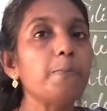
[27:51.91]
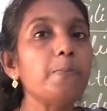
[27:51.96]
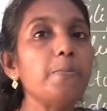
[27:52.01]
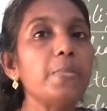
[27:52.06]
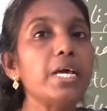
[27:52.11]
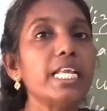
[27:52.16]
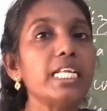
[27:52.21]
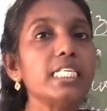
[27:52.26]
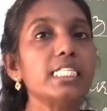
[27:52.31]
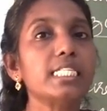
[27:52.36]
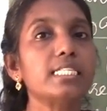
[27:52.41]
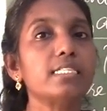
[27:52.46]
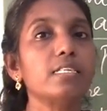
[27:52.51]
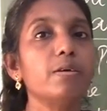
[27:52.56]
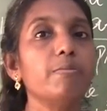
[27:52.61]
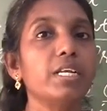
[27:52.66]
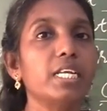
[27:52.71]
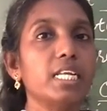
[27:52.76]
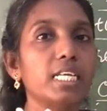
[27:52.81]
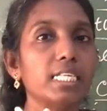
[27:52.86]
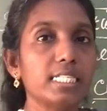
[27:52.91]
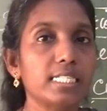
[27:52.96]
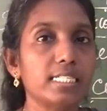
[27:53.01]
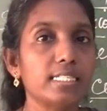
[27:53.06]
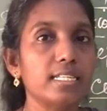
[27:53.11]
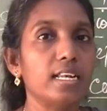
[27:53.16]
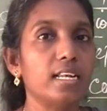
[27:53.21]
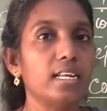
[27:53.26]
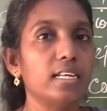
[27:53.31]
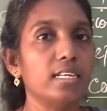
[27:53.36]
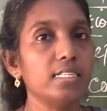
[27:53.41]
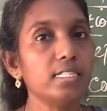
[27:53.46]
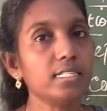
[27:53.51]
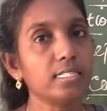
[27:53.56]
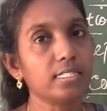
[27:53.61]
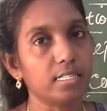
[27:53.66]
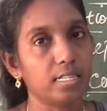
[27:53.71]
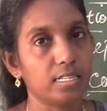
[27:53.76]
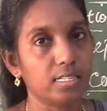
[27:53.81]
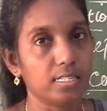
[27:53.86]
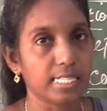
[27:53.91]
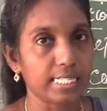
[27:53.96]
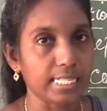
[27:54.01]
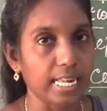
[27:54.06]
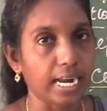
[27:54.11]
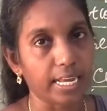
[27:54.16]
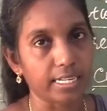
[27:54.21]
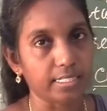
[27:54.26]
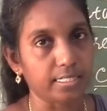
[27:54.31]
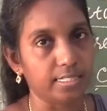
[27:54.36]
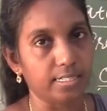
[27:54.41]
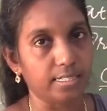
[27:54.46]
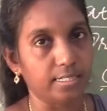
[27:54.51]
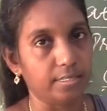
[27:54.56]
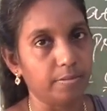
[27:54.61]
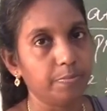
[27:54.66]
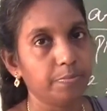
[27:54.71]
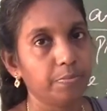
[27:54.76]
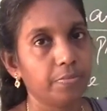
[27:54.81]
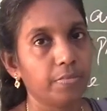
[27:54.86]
meristematic cell is selected,